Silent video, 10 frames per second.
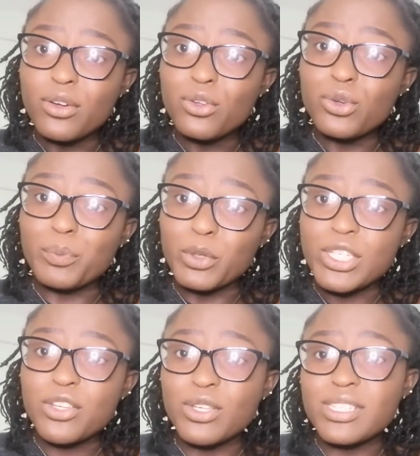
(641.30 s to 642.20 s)
you're
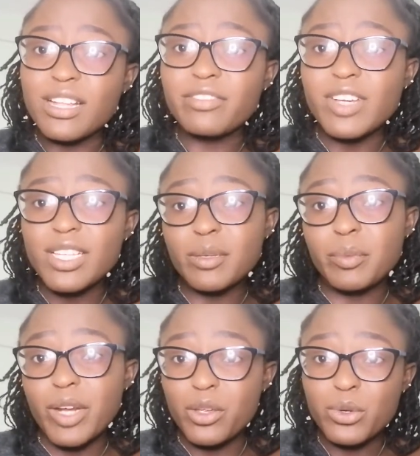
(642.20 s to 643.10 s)
putting yourself as a
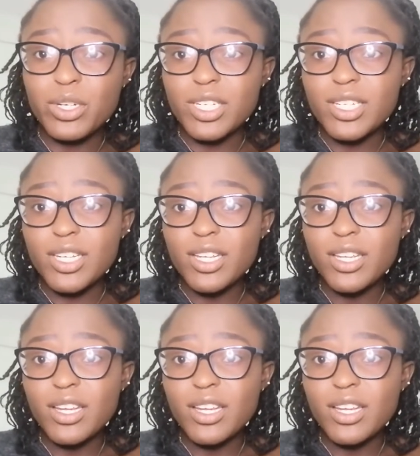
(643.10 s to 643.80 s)
priority.